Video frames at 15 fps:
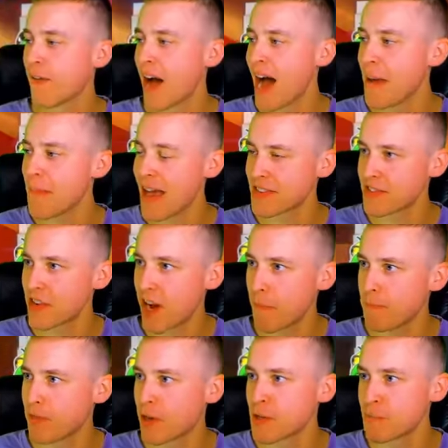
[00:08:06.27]
If I messed
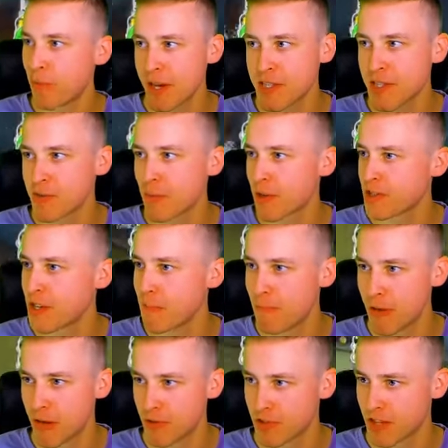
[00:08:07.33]
up, there's places where
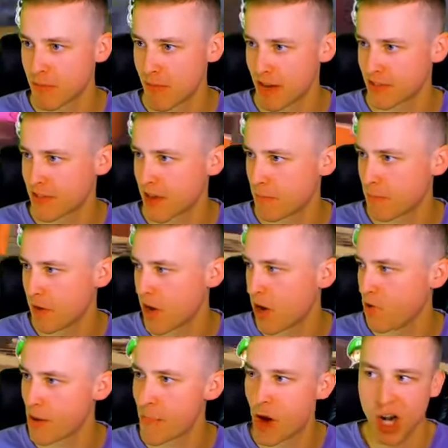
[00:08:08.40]
CPUs can mess up, you
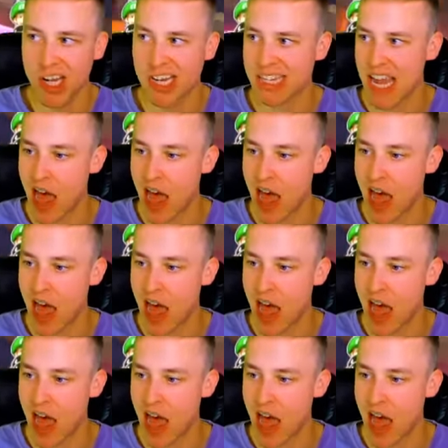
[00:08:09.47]
know? I'm already in